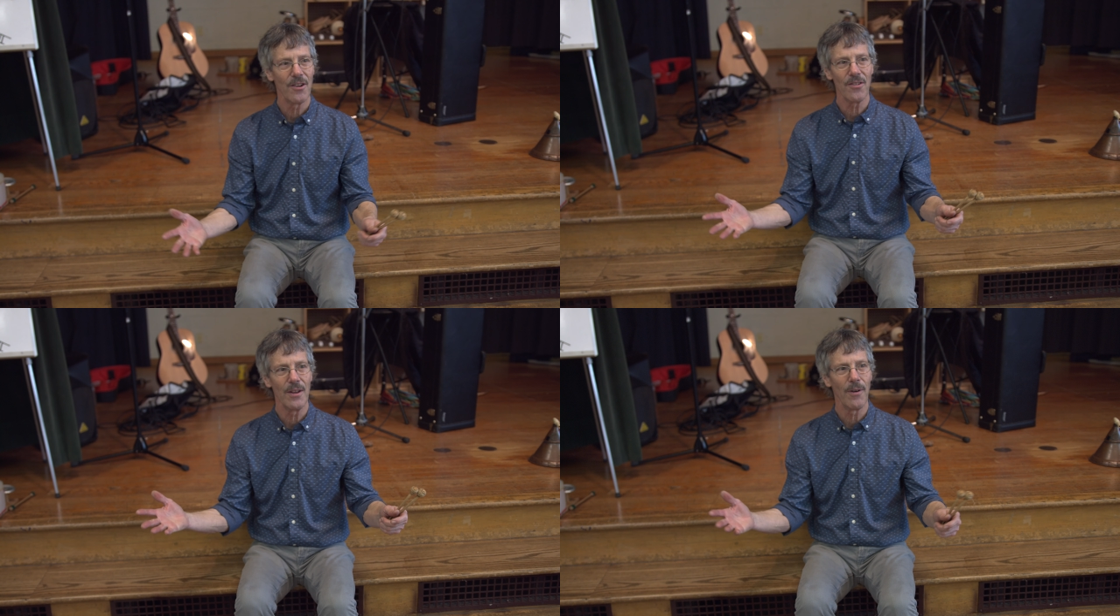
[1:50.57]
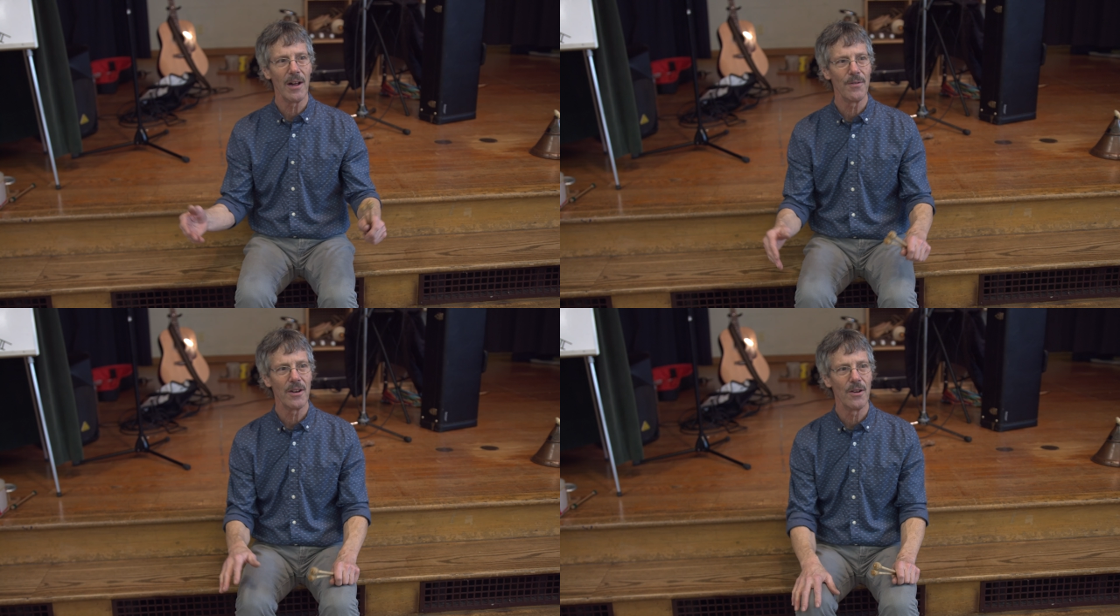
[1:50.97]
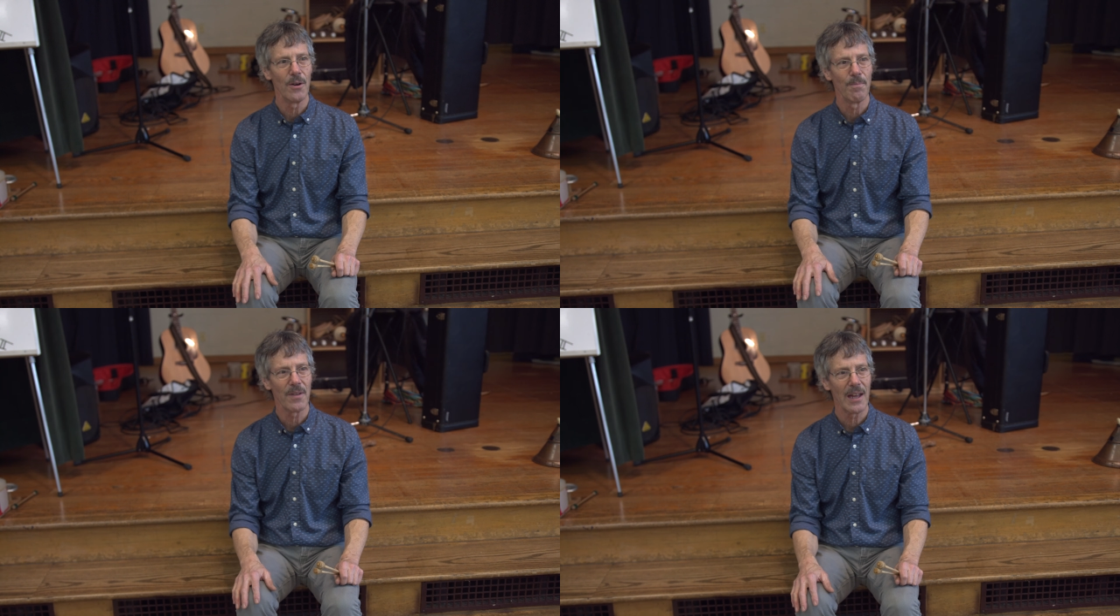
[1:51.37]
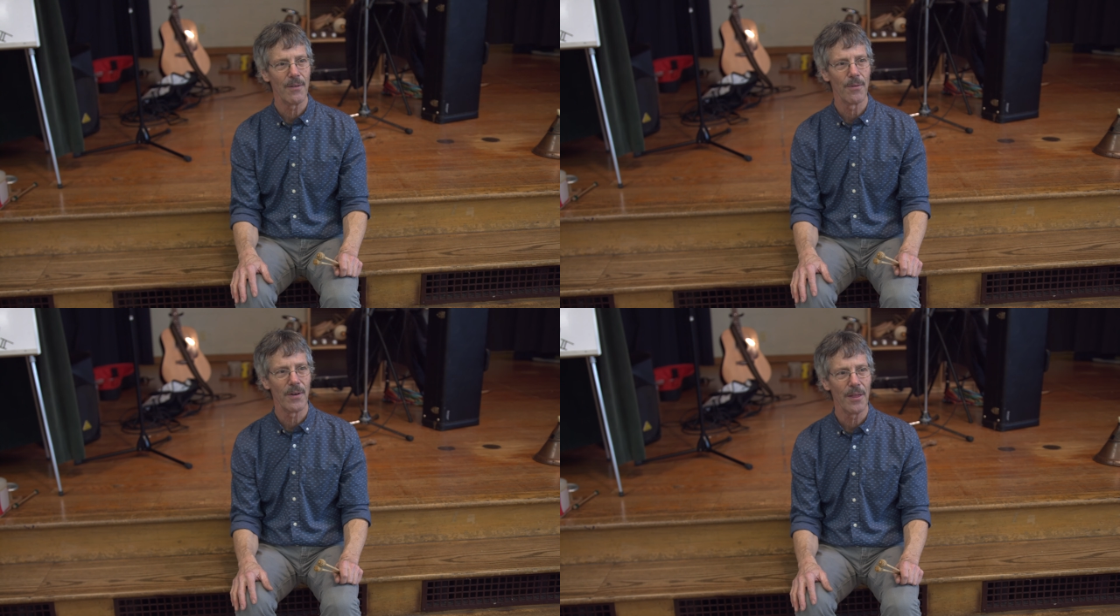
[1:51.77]
it just evolved into kind of
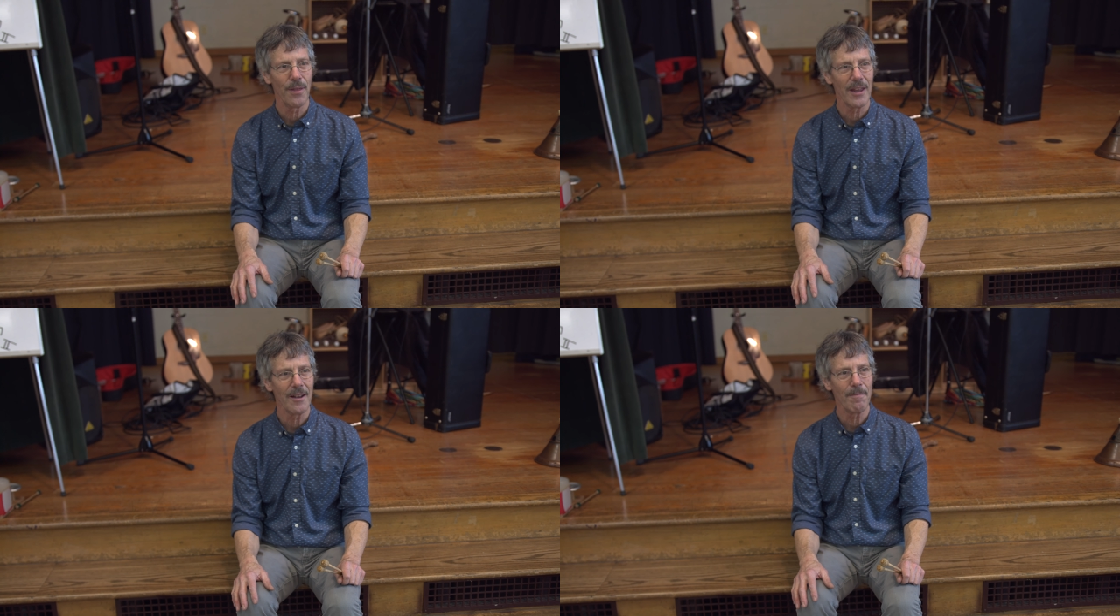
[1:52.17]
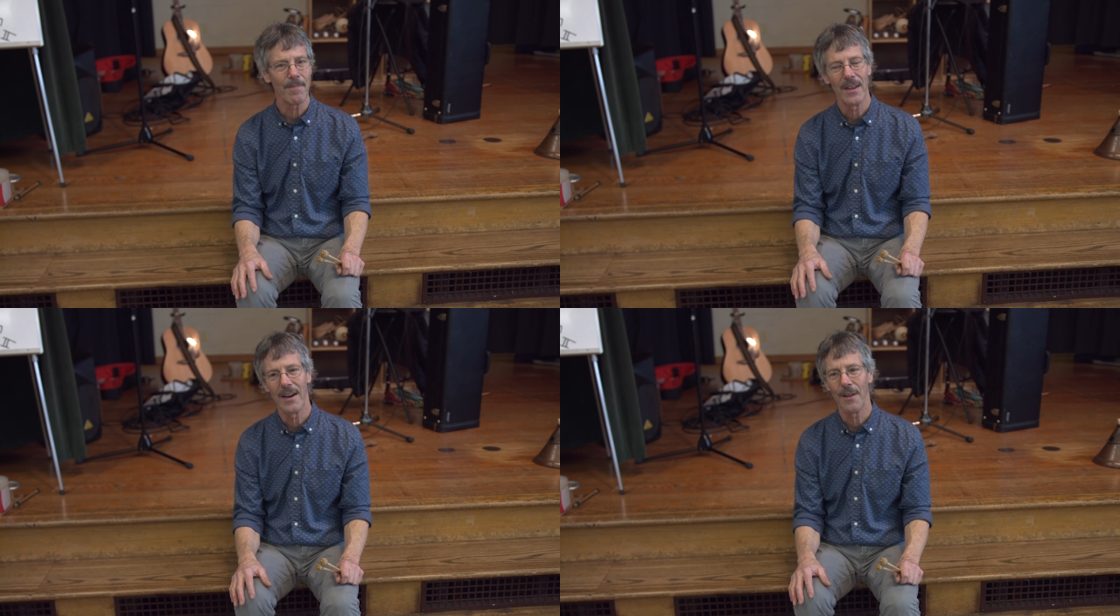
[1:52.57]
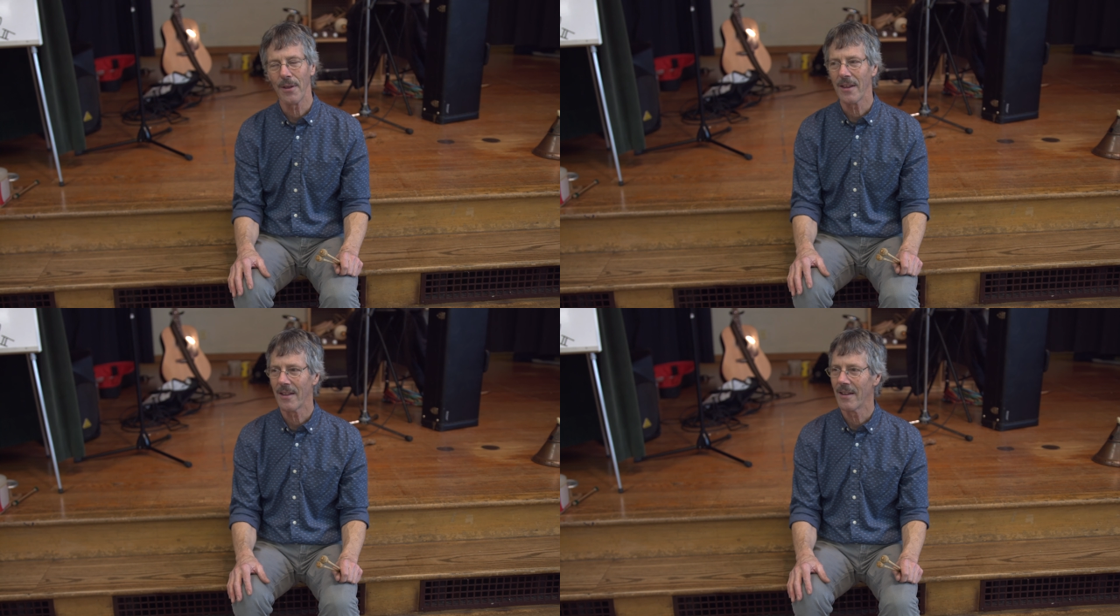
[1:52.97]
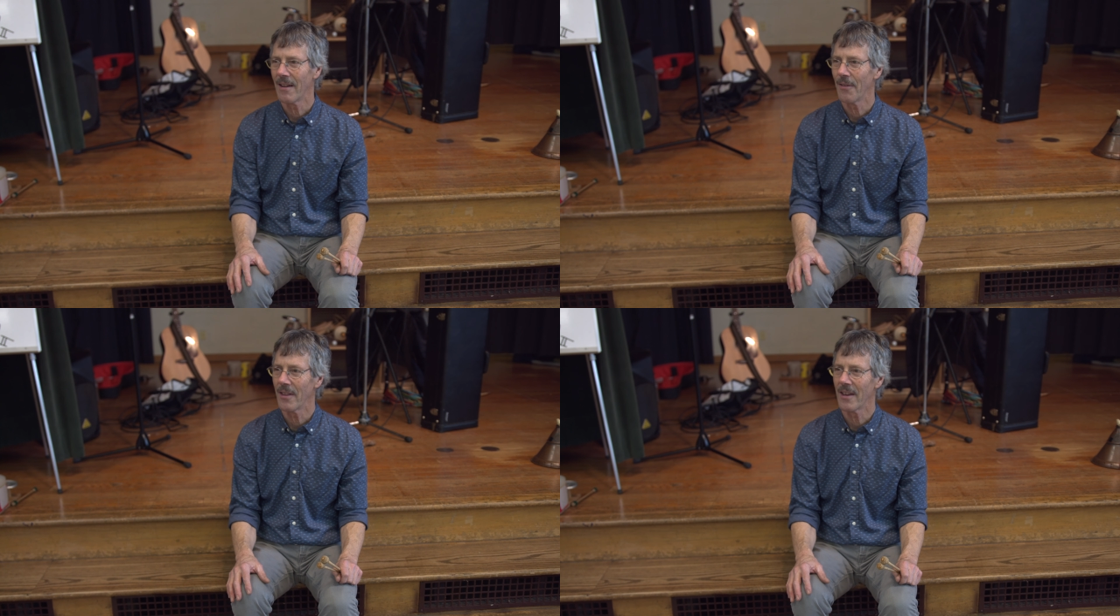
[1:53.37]
a fun thing. And I think the,
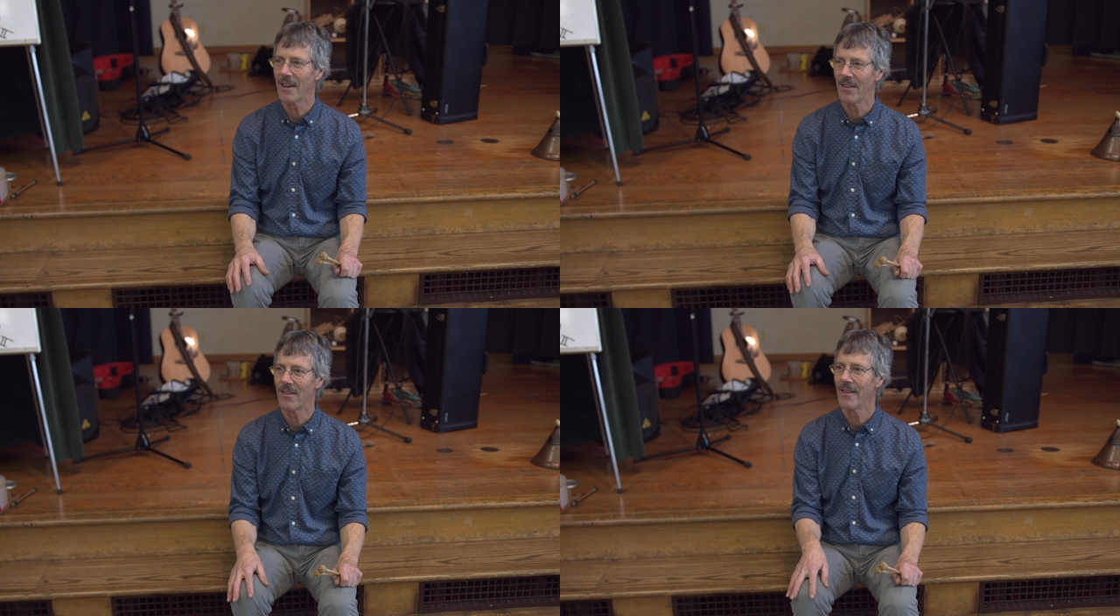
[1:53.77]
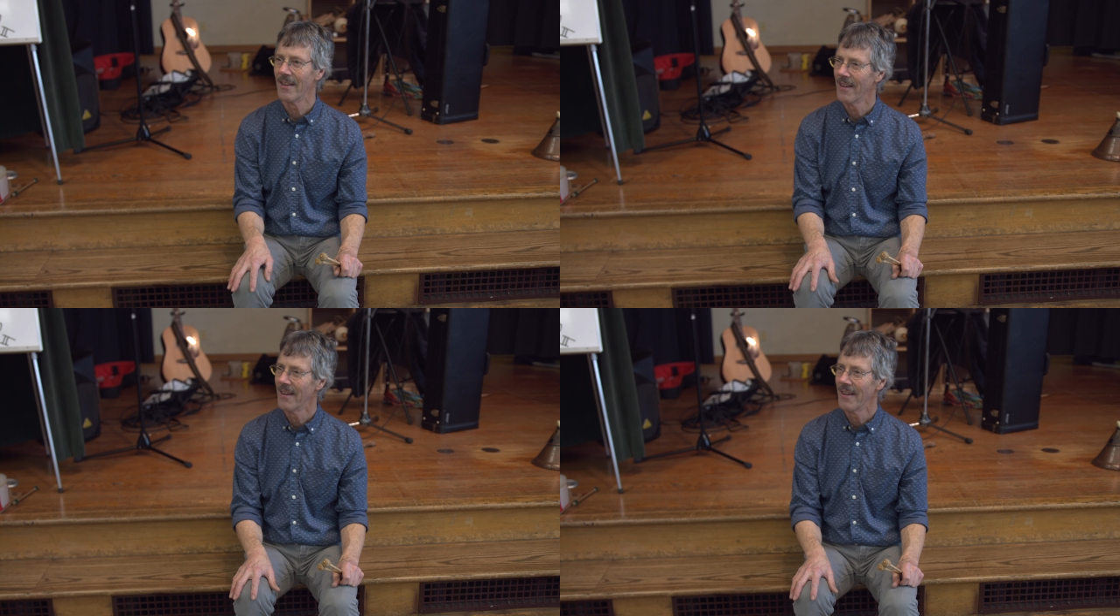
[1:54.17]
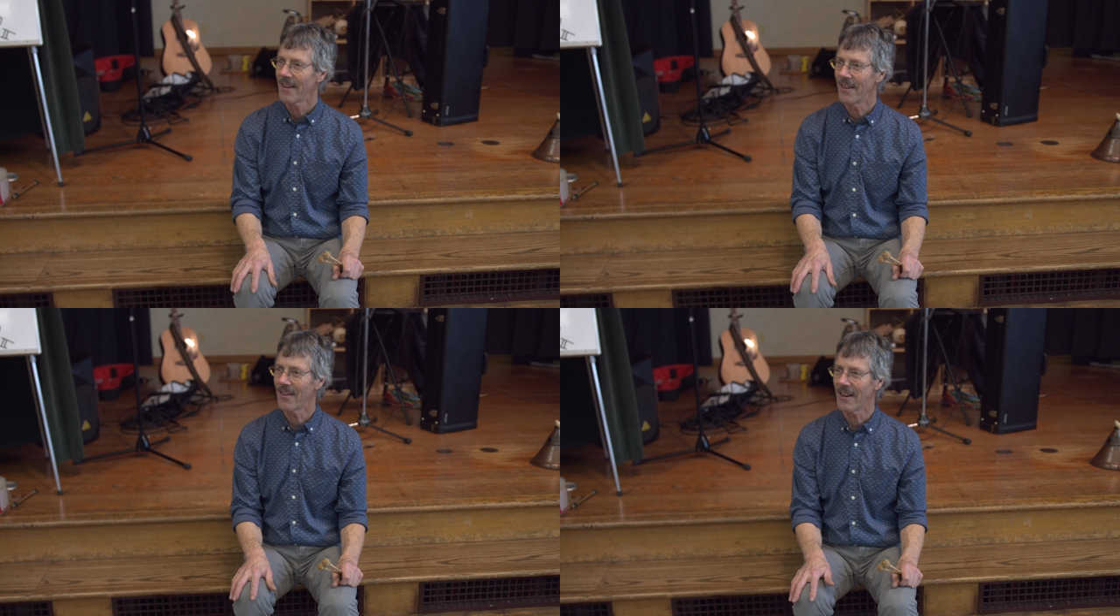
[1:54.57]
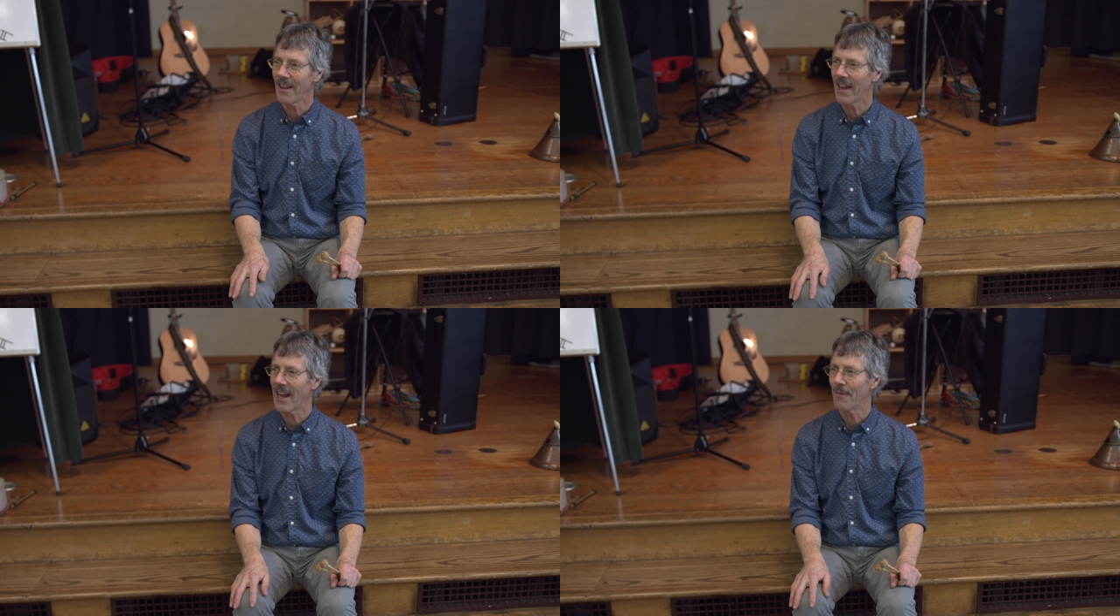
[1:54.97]
I think the kids, kids get a
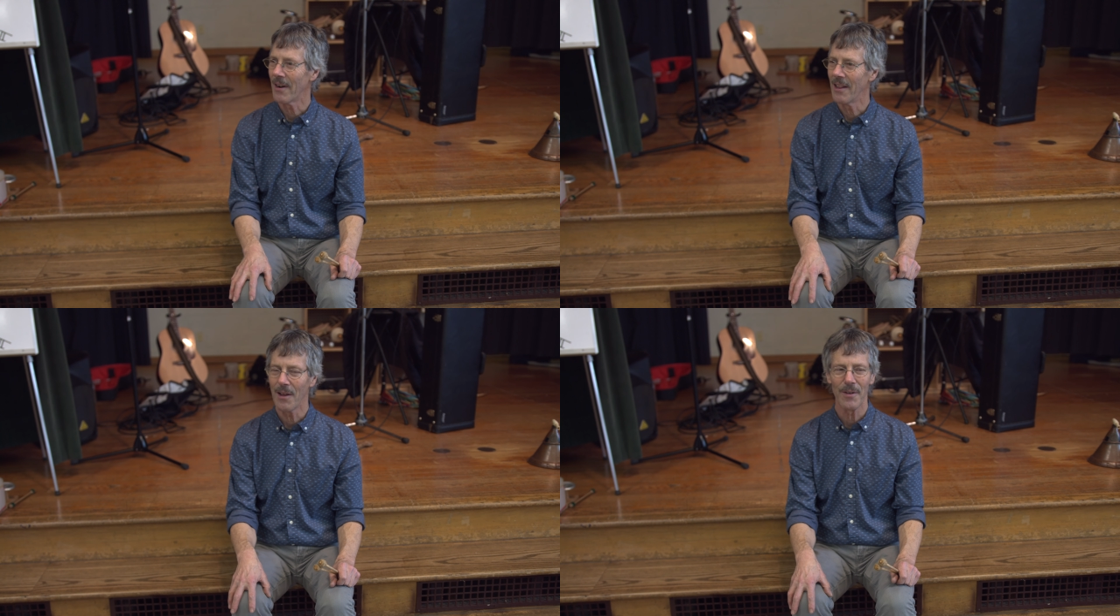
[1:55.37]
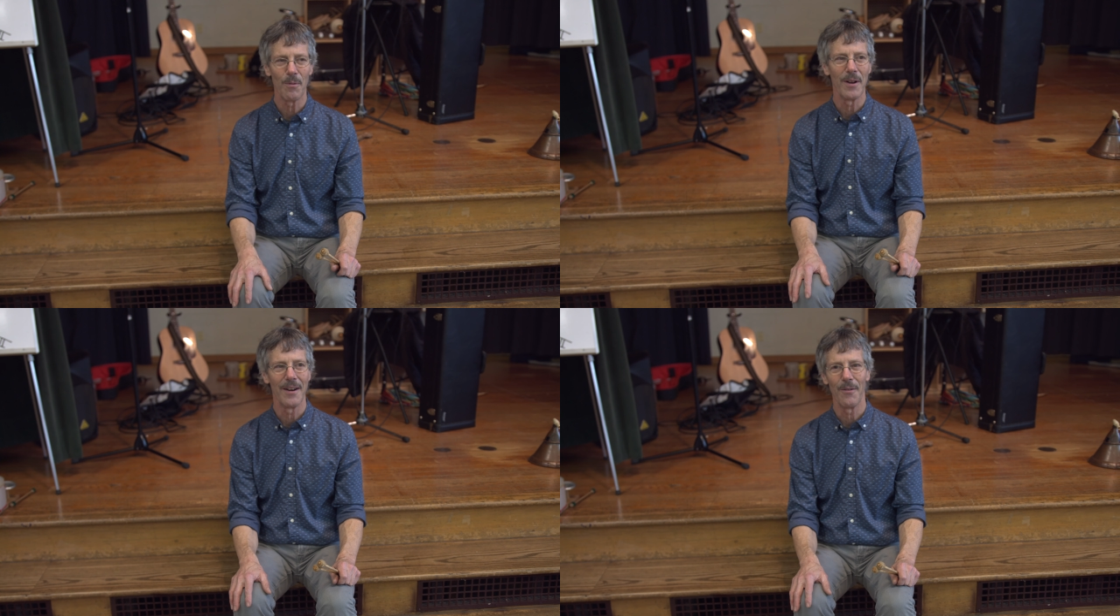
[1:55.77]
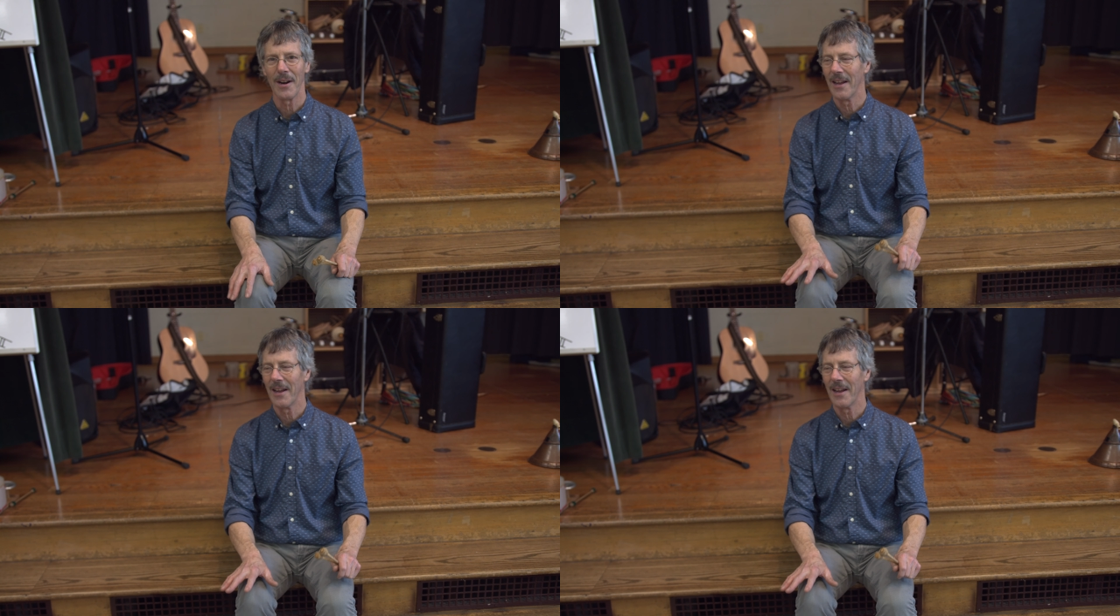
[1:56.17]
lot out of it. I love it when, when